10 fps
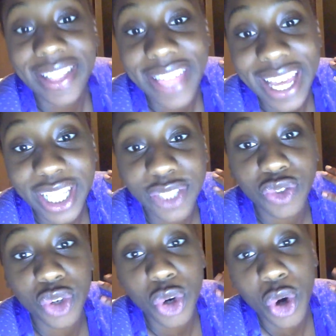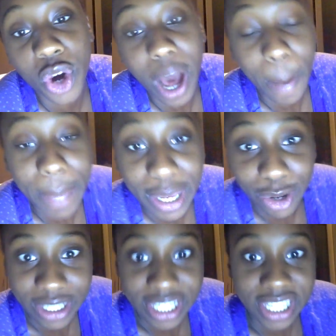thanks for coming
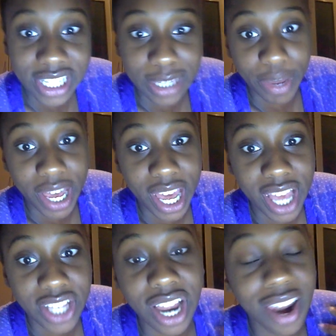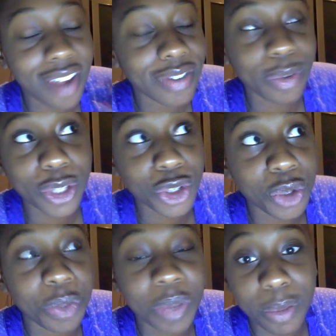on Dee's page. I love it when
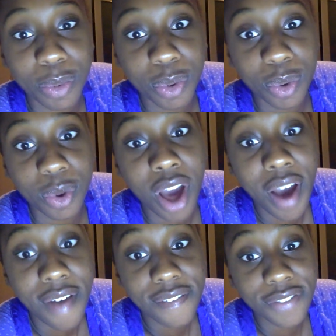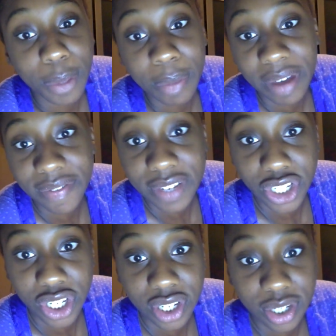new people view my
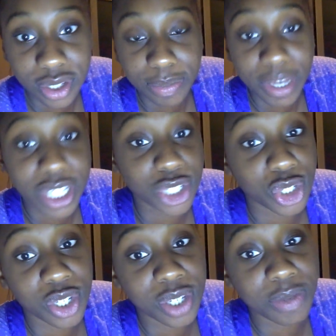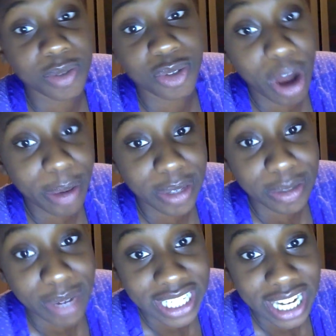videos. Make sure you subscribe to
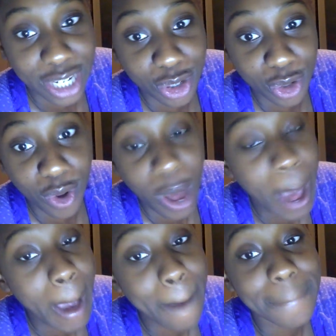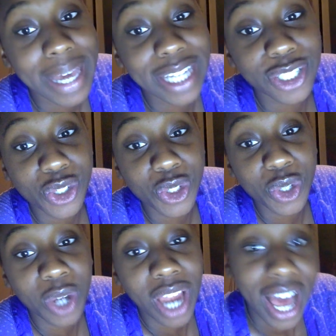my channel. Make
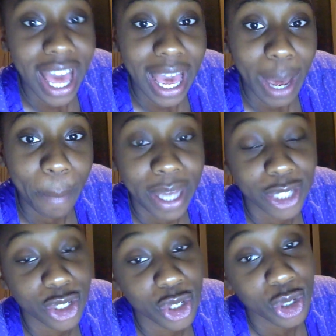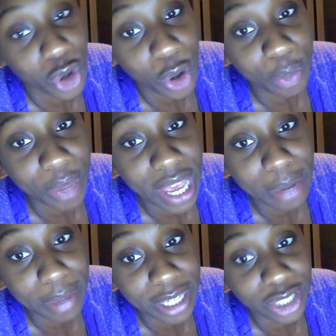you like, make sure you
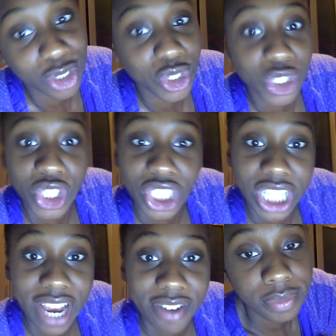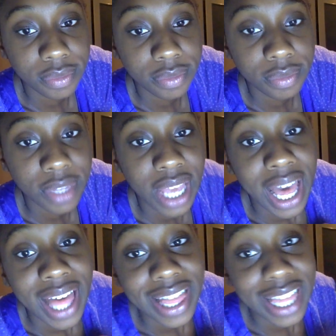comment, make sure you share.
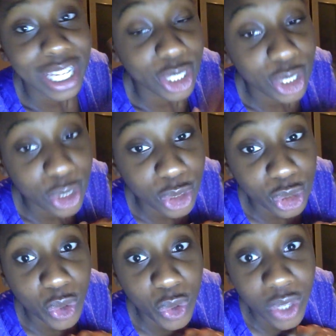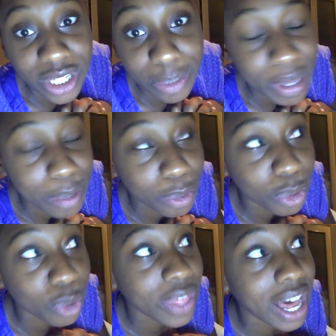Thank you to all the
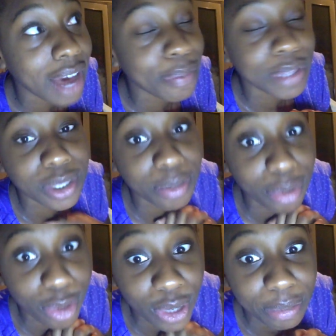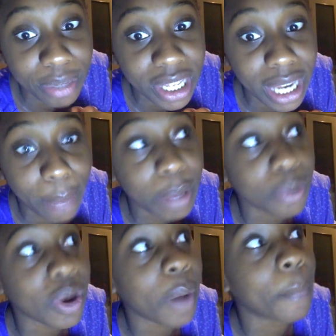people that have been supporting me, like
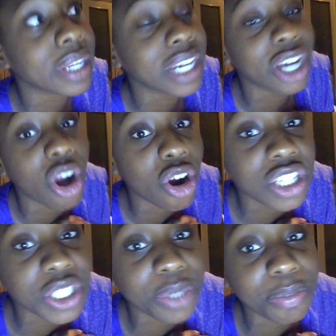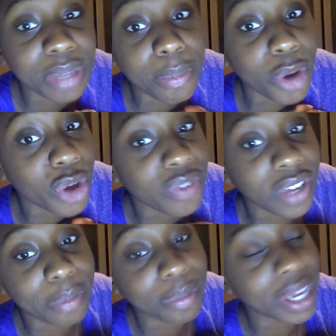people have been encouraging me,
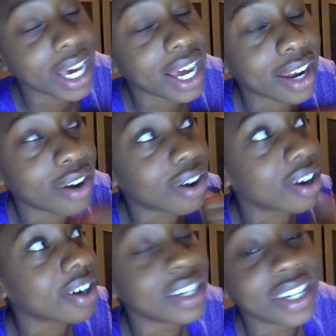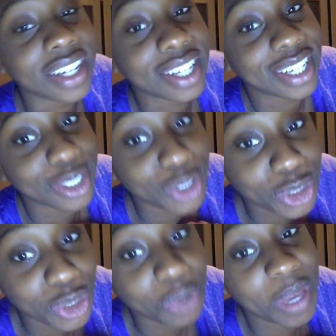motivating me, and are
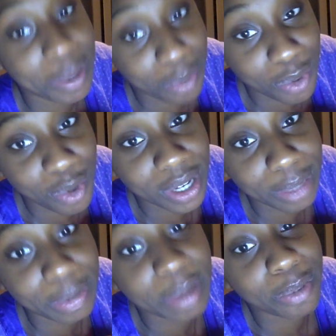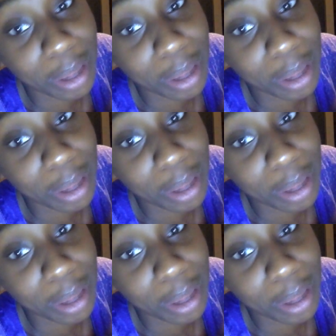you people are the people